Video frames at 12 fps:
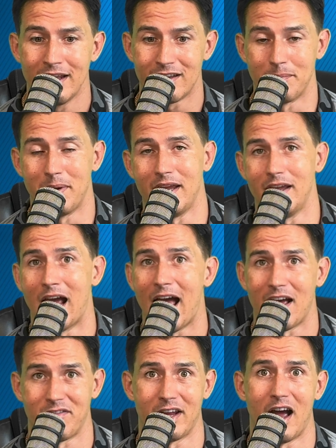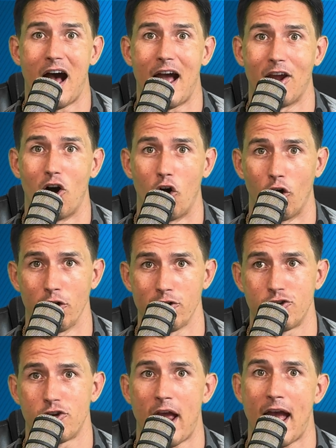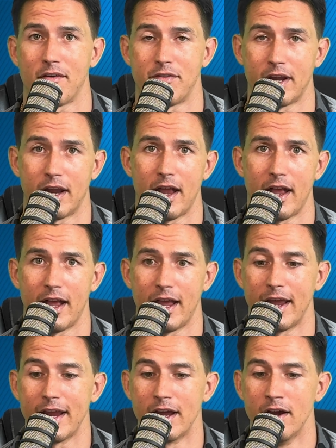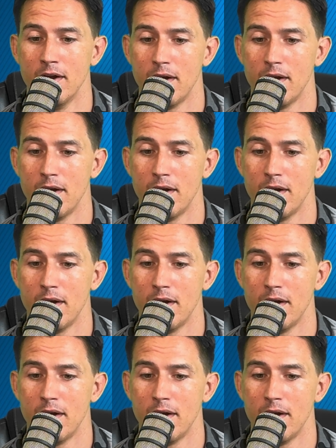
to me, having a high arch, having a